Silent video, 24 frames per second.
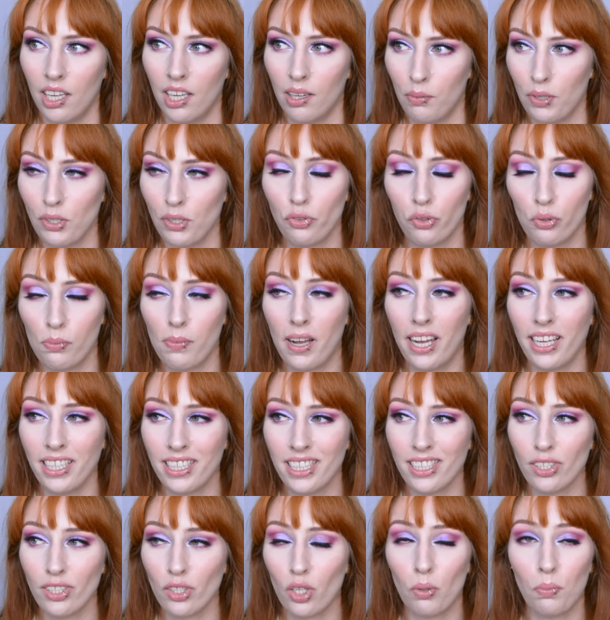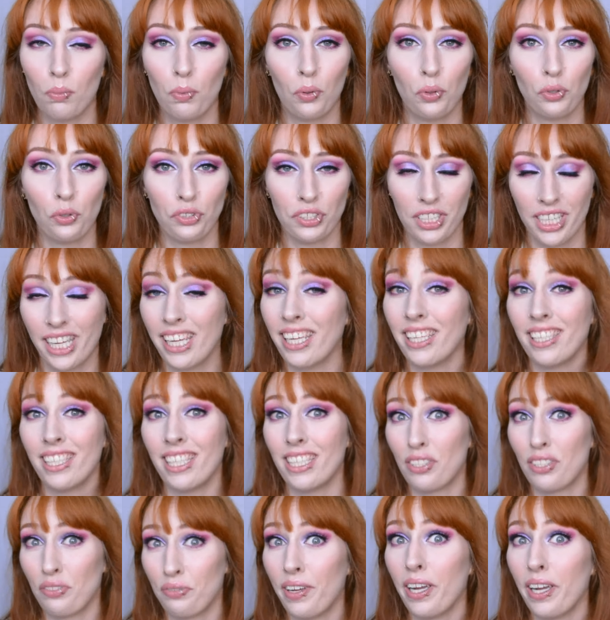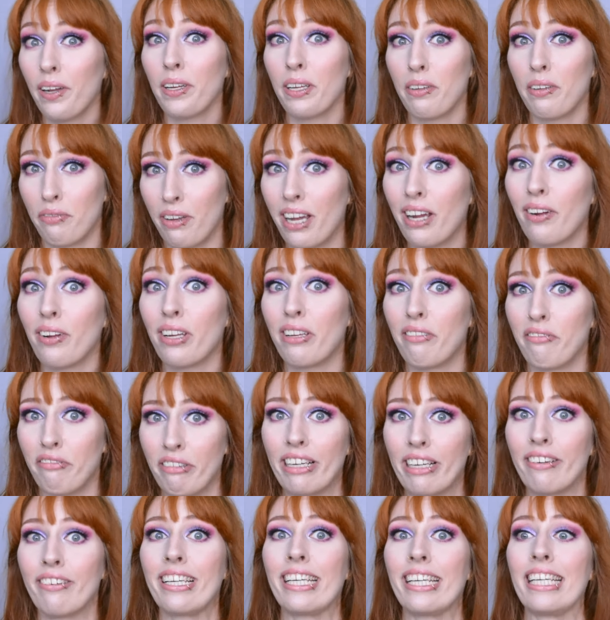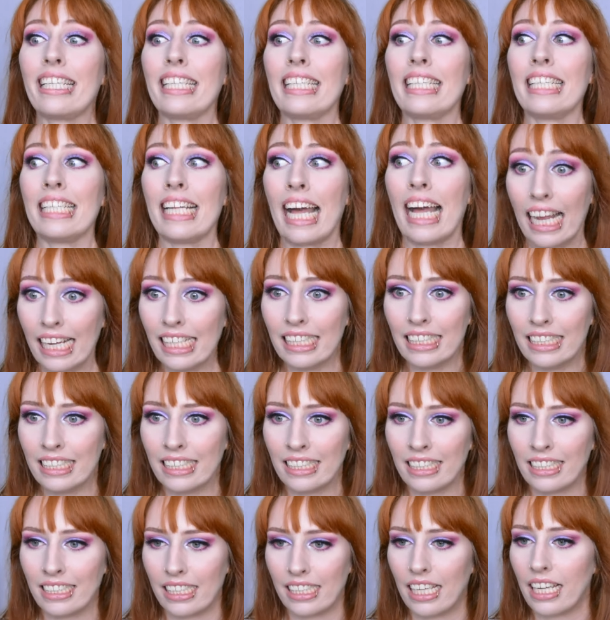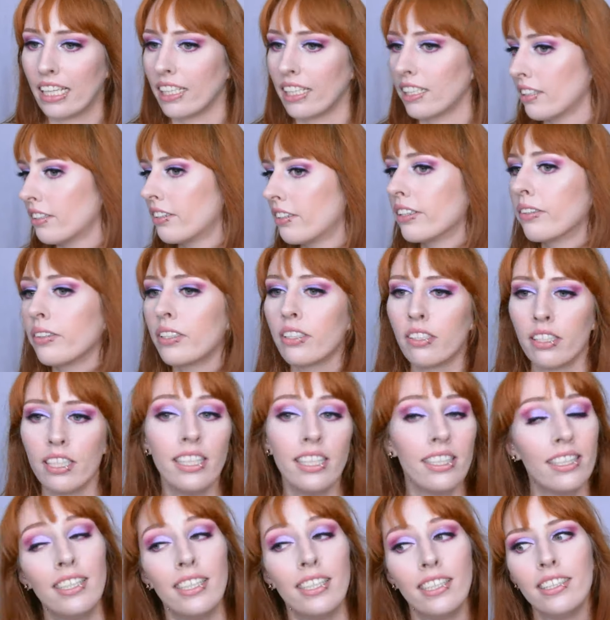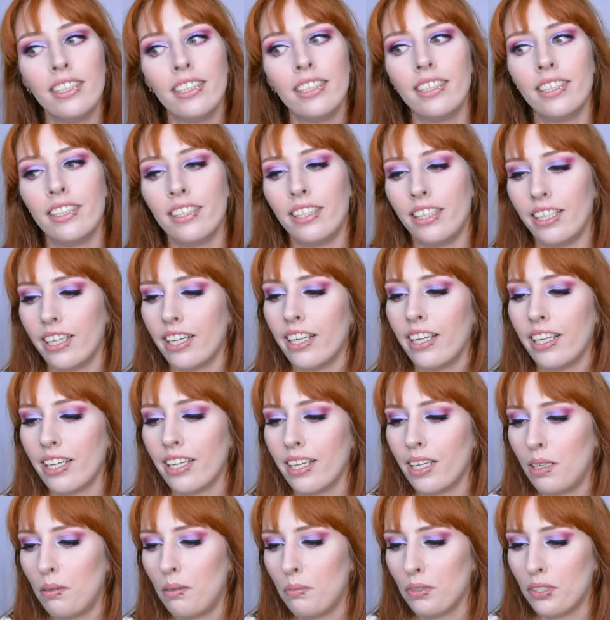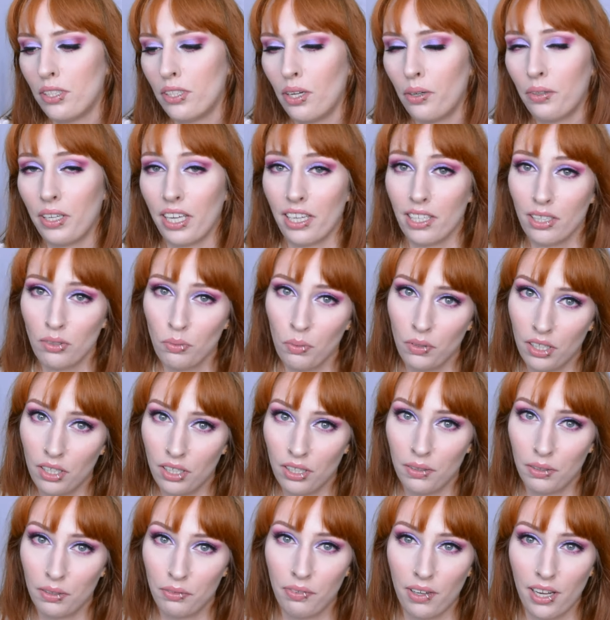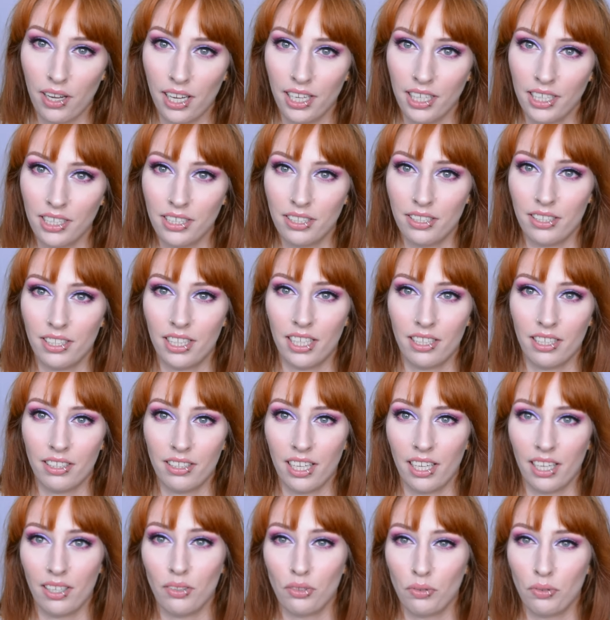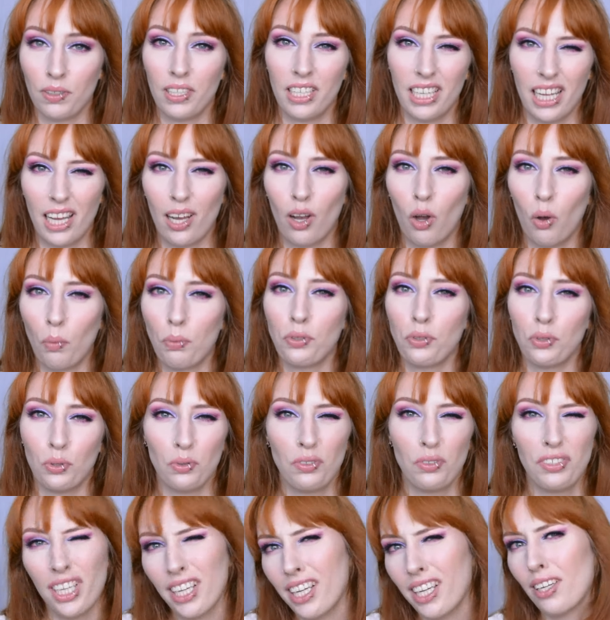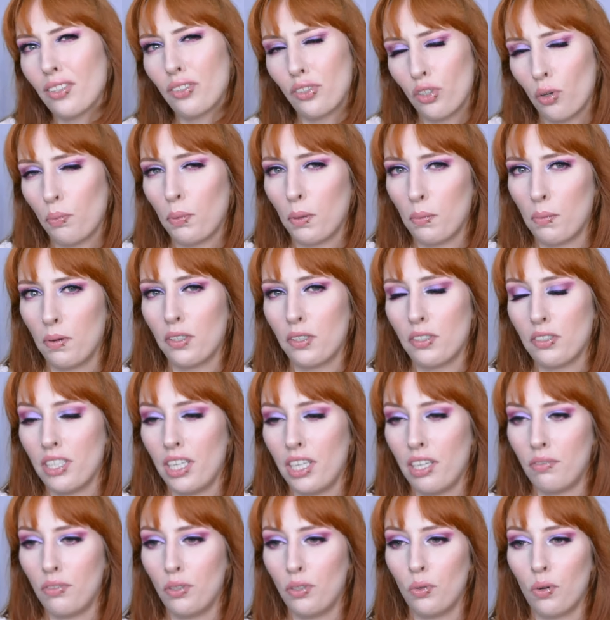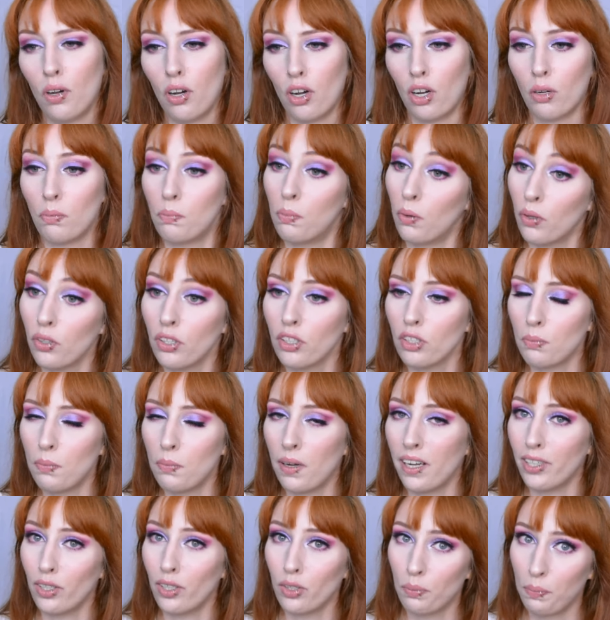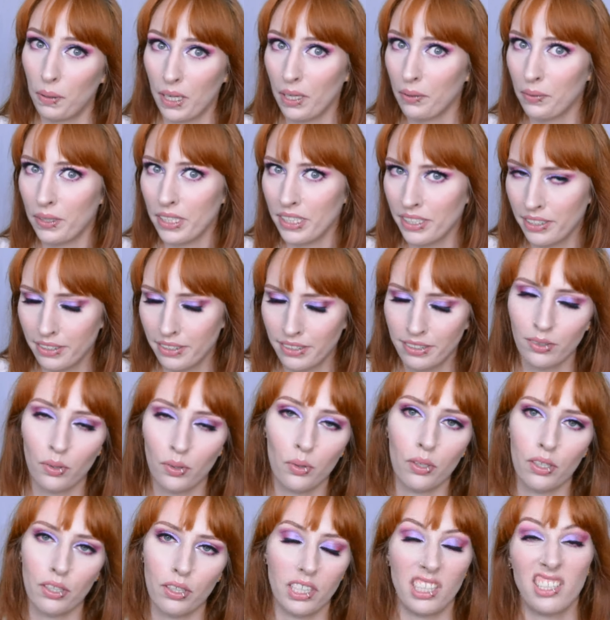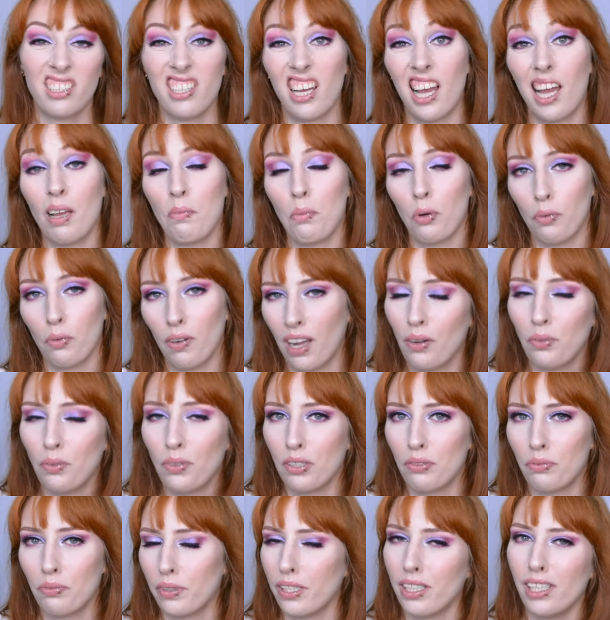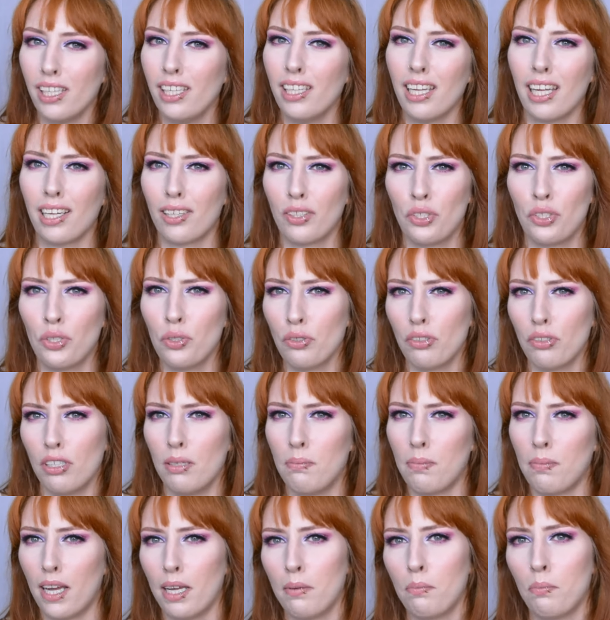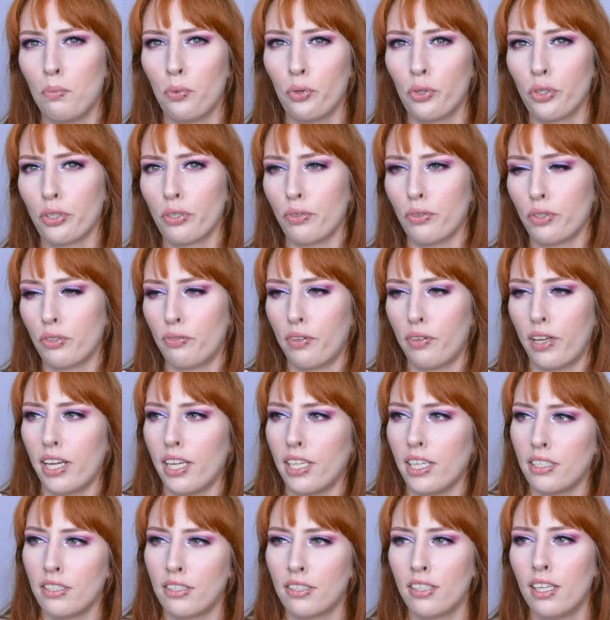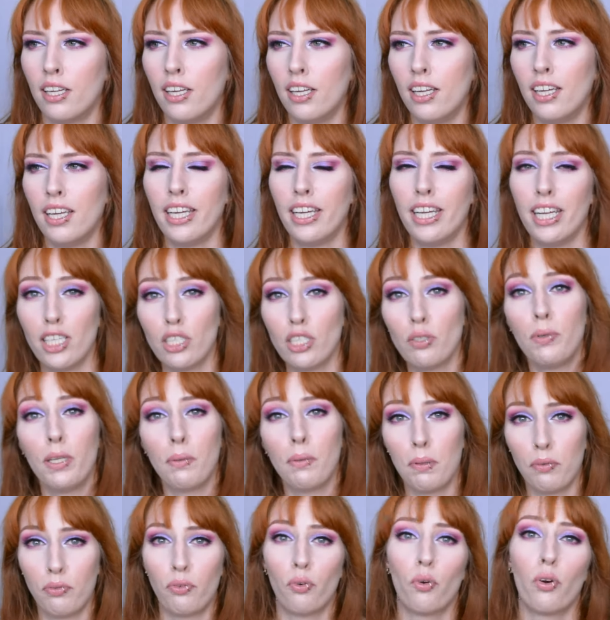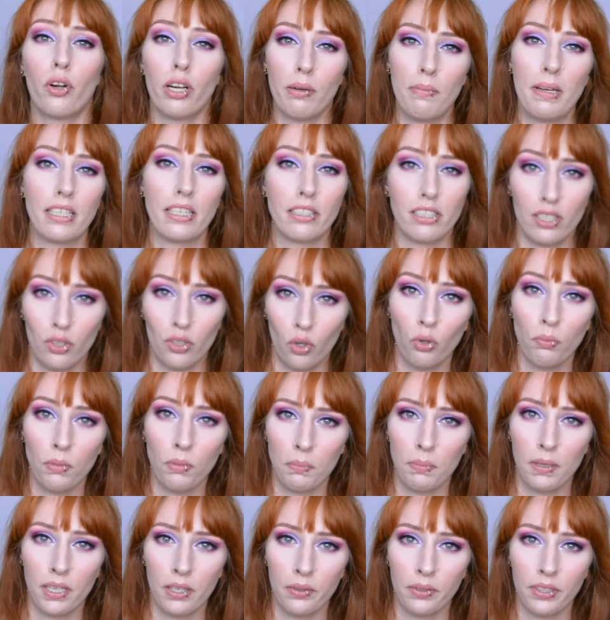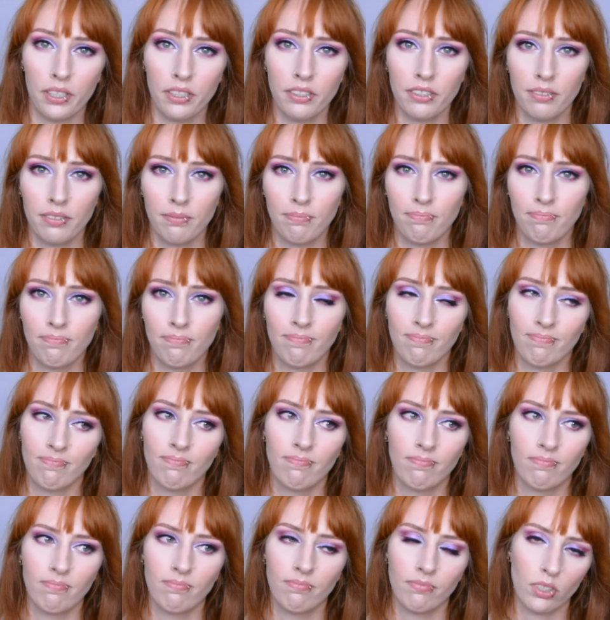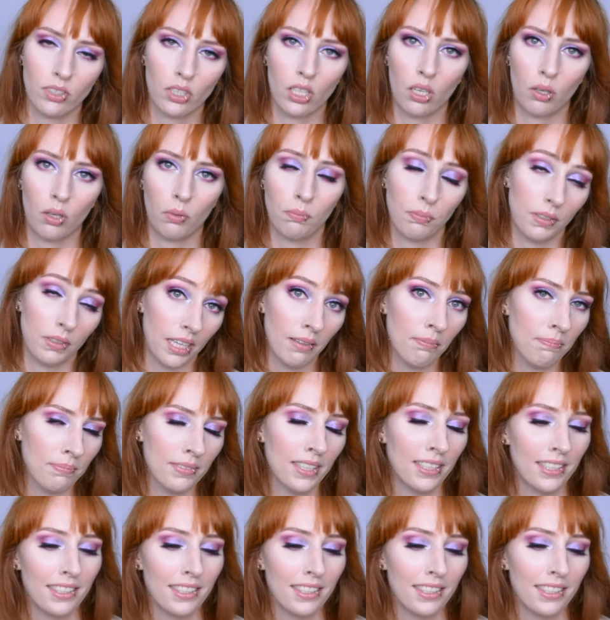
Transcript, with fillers: Which for my disco ball skin is very, very, very nice. Like, seriously. Um, so yeah, that's one other advice. It can just really help to check out supplements if you are bothered by your periods or the time around it really. Like, it's usually my murderous phase is a week before I'm actually on my period. So, yeah.